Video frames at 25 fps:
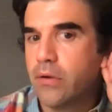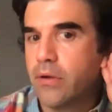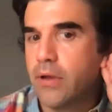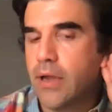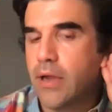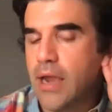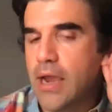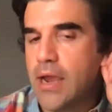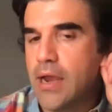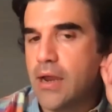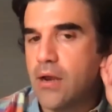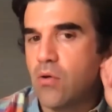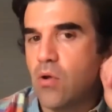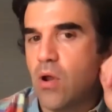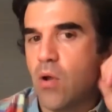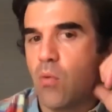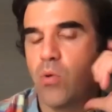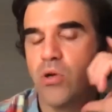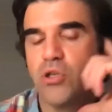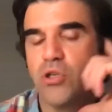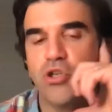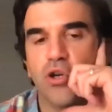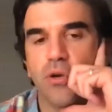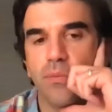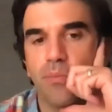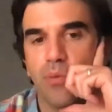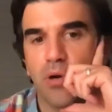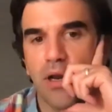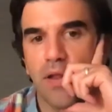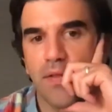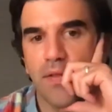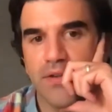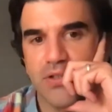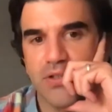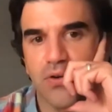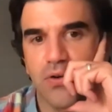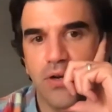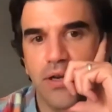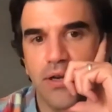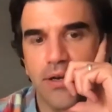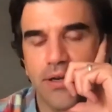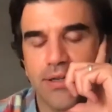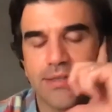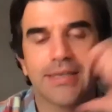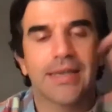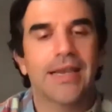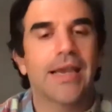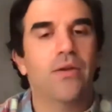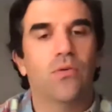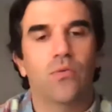and and what you can put on the screen
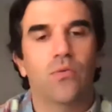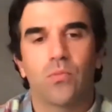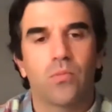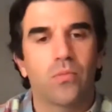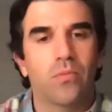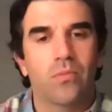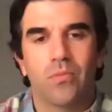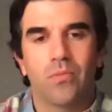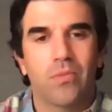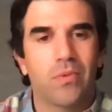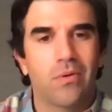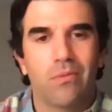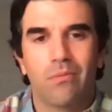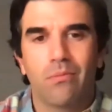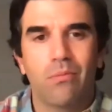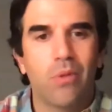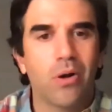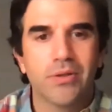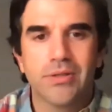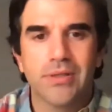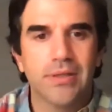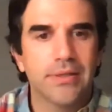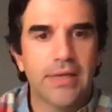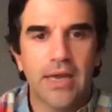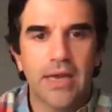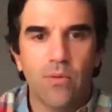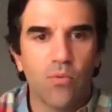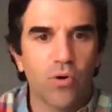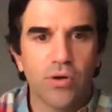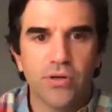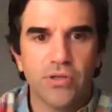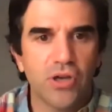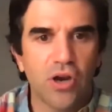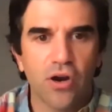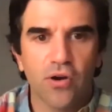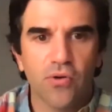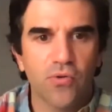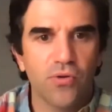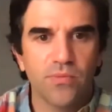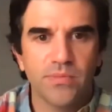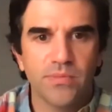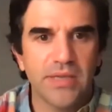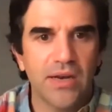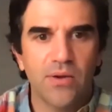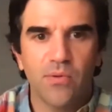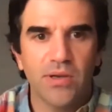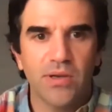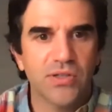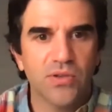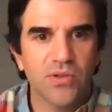because again most of the time we're in dark rooms
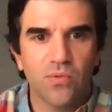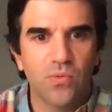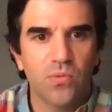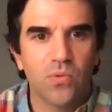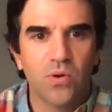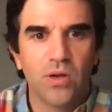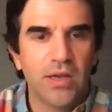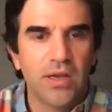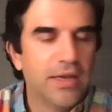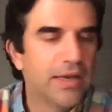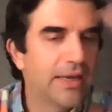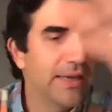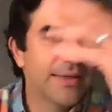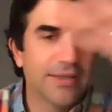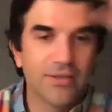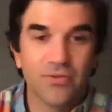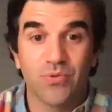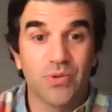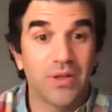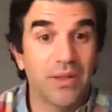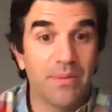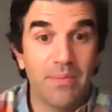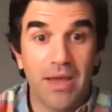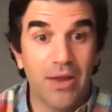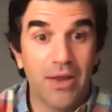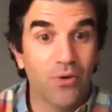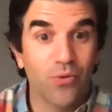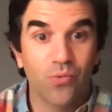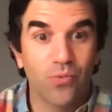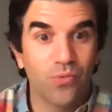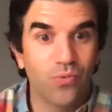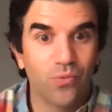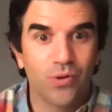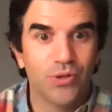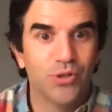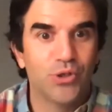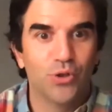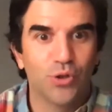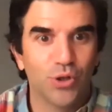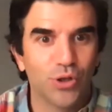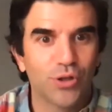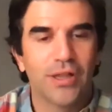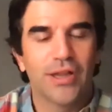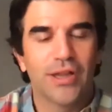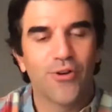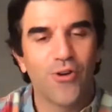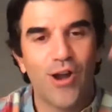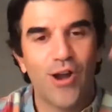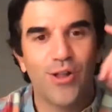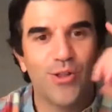anyway, so it doesn't really matter what you look
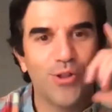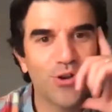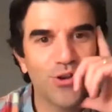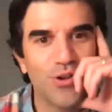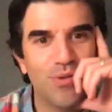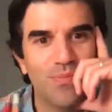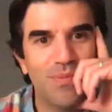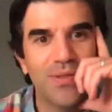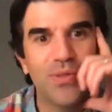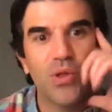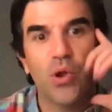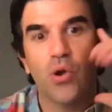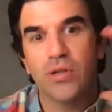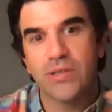like or how long you've been there.